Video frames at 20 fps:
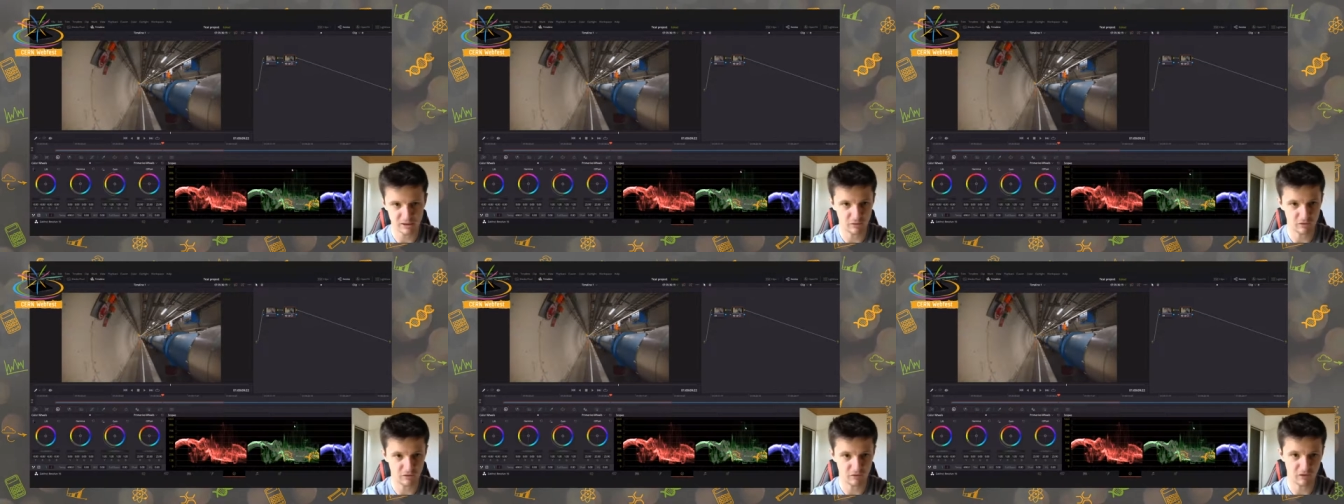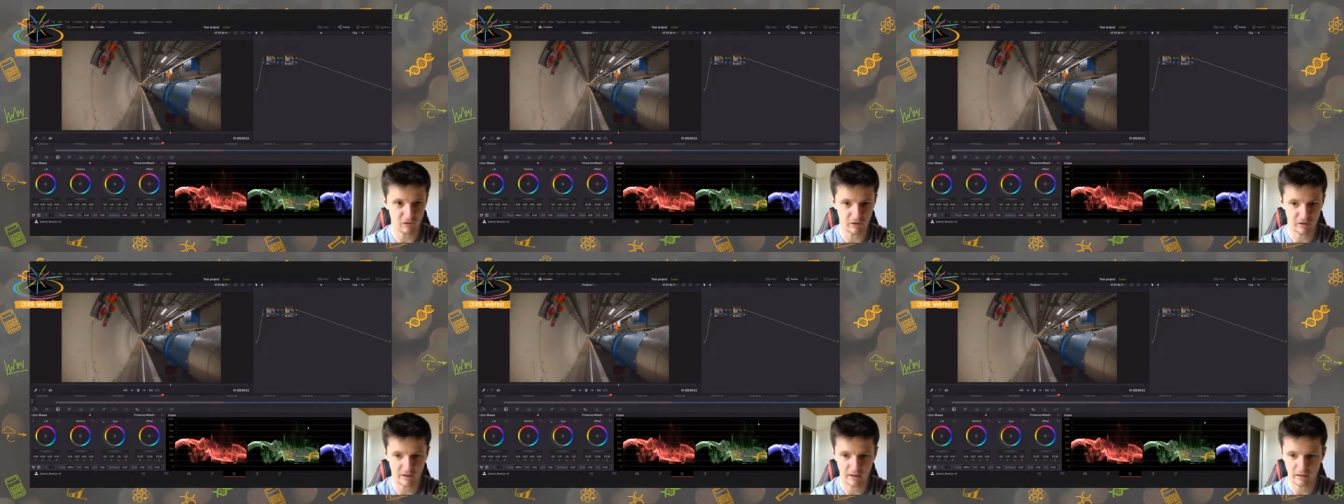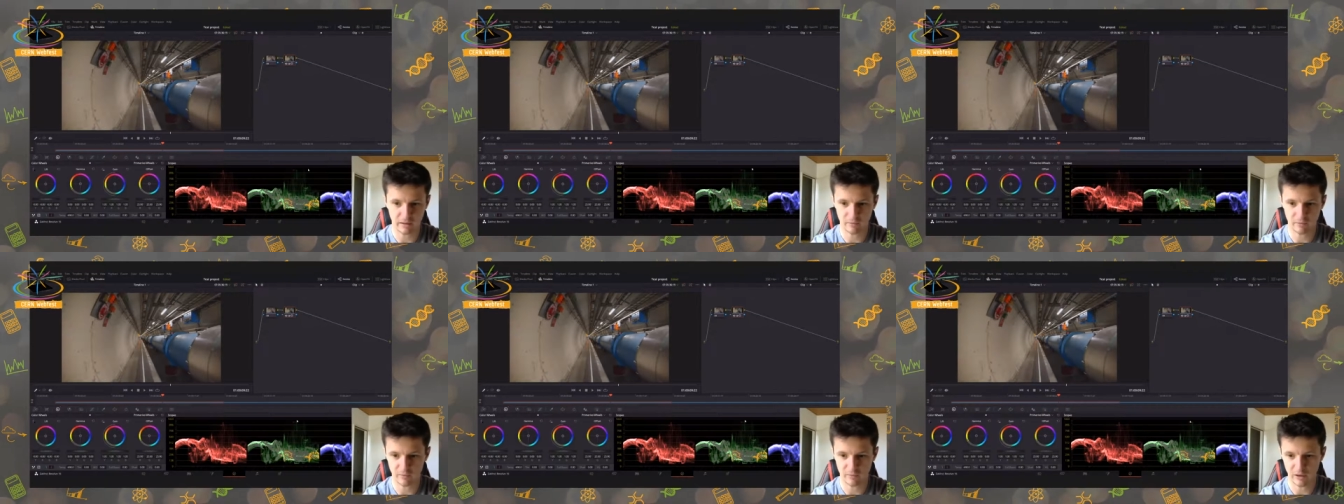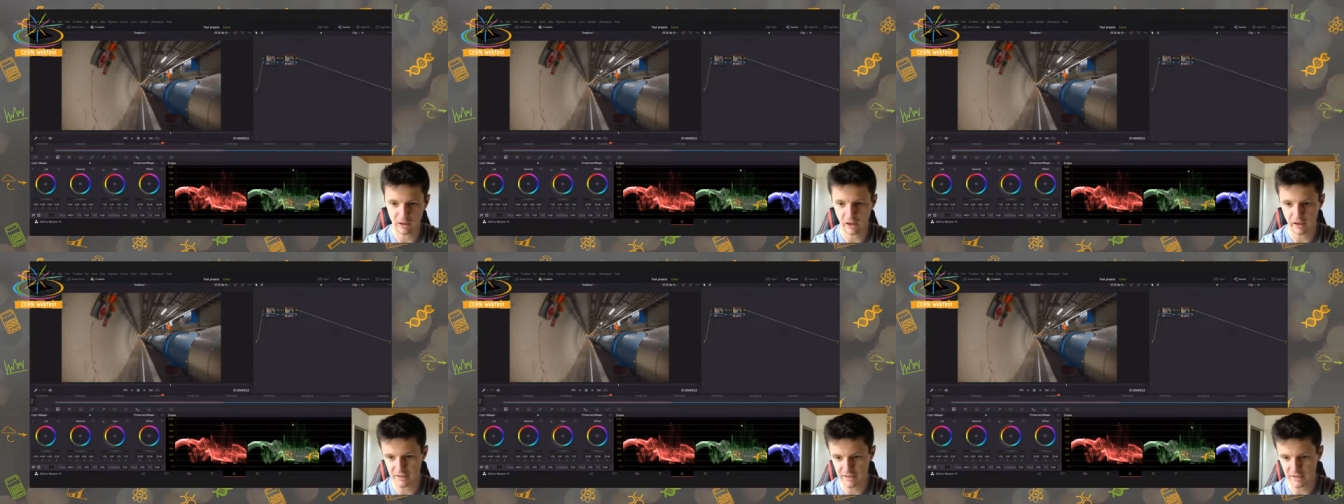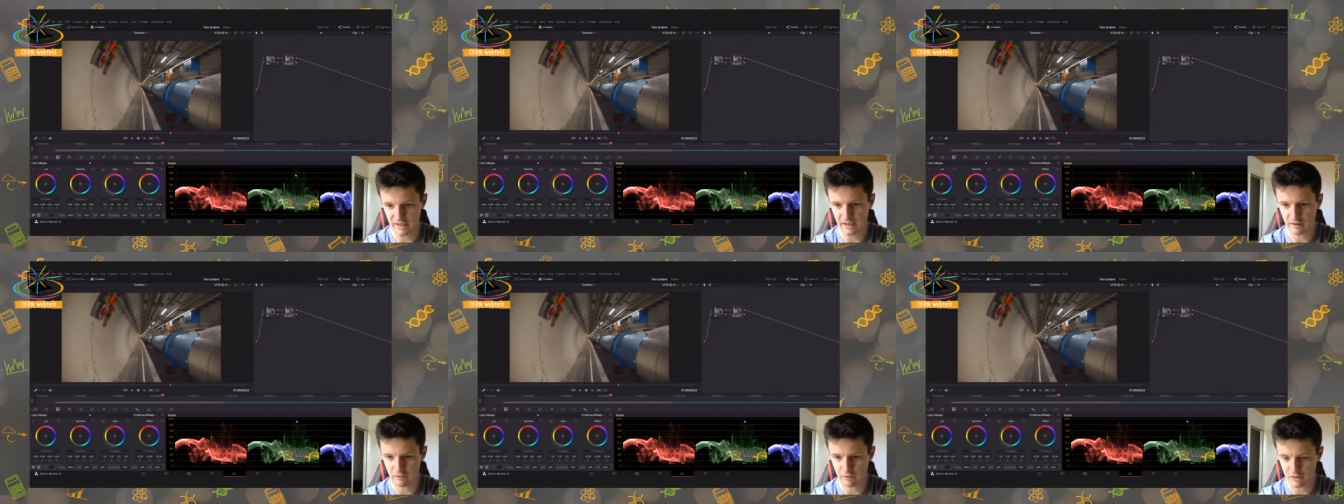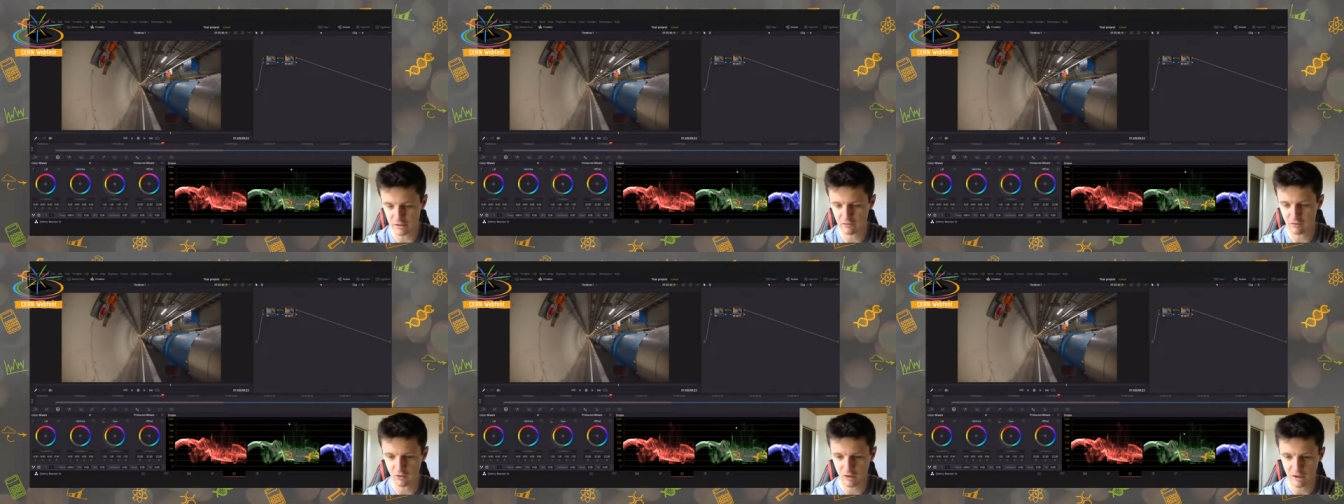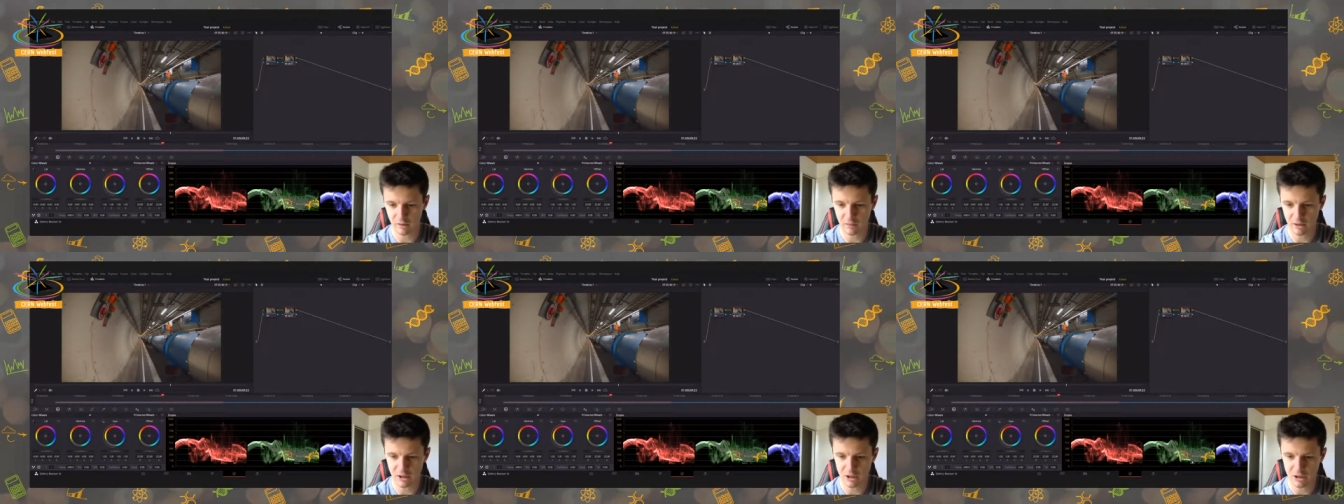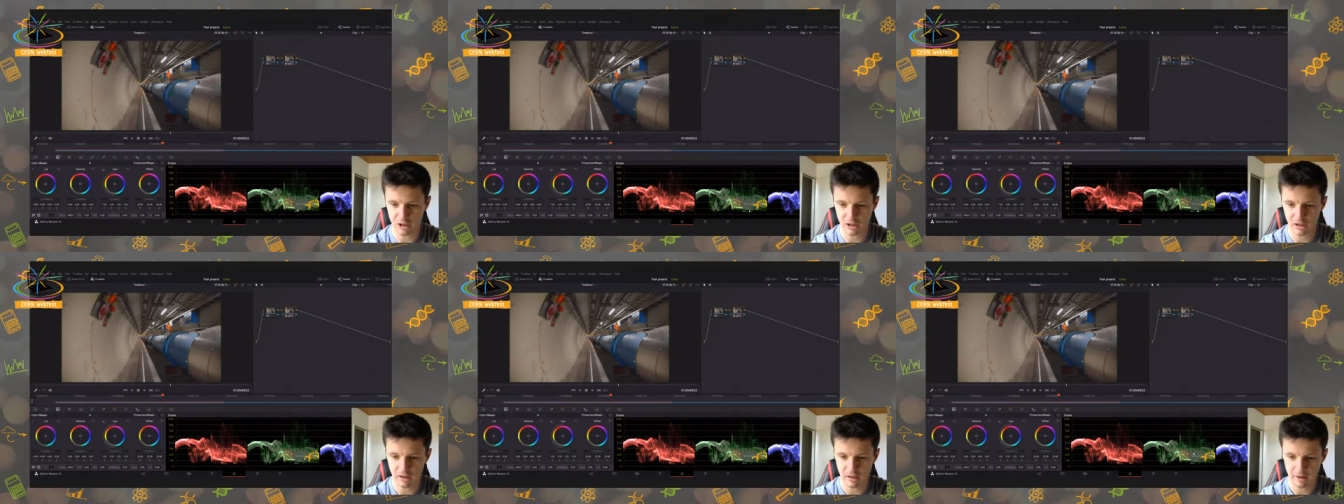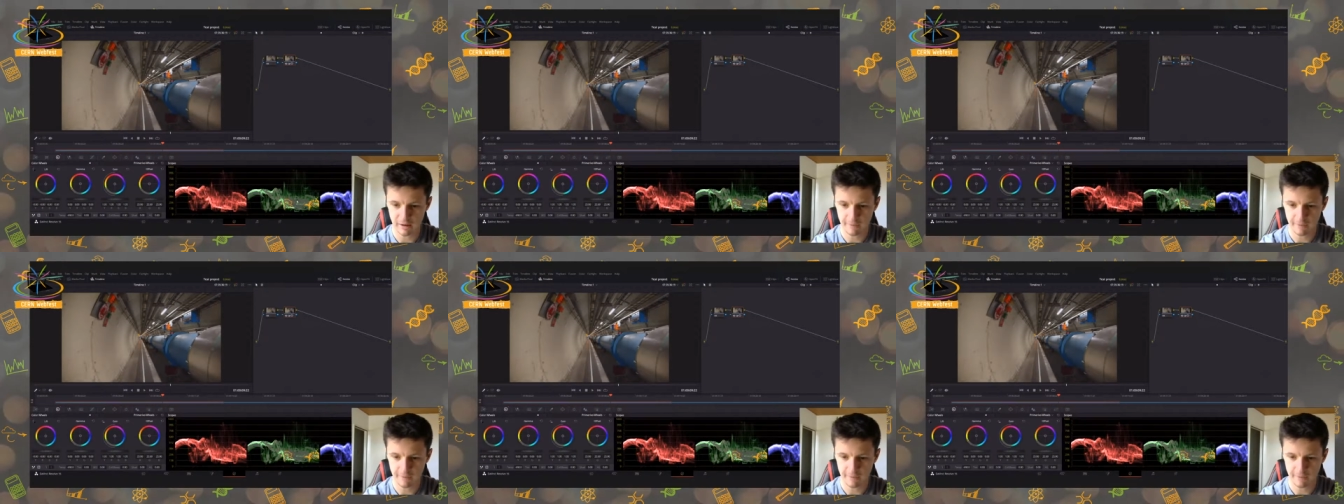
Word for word: so the very light areas of your image,